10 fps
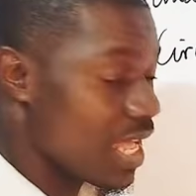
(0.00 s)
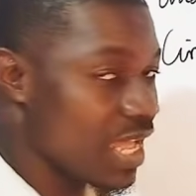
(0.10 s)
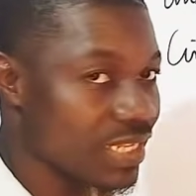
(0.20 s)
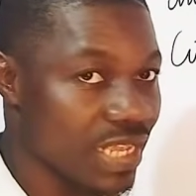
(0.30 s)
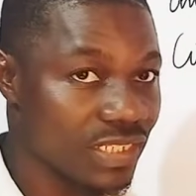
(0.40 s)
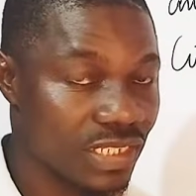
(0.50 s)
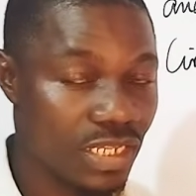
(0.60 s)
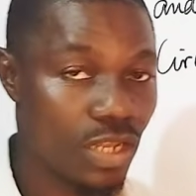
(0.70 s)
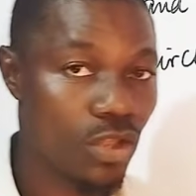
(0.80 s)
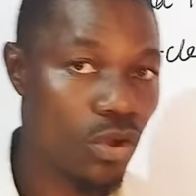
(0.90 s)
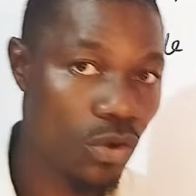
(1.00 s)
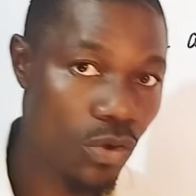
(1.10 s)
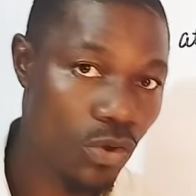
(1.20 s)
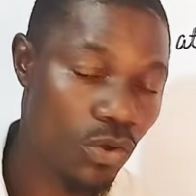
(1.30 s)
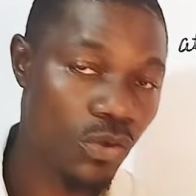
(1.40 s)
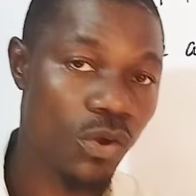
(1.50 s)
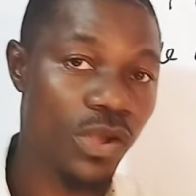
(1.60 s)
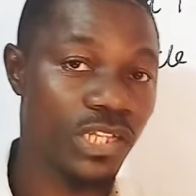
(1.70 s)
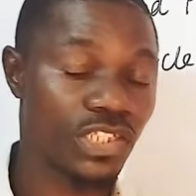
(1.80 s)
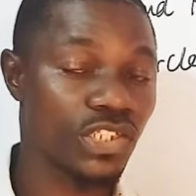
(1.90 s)
And there's a law
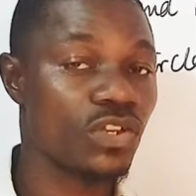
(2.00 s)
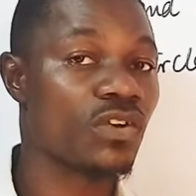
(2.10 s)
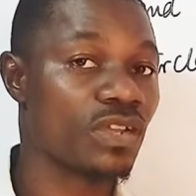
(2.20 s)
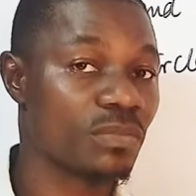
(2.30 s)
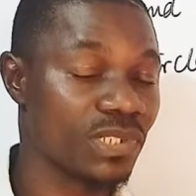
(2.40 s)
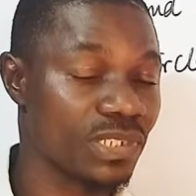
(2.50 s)
or a theorem in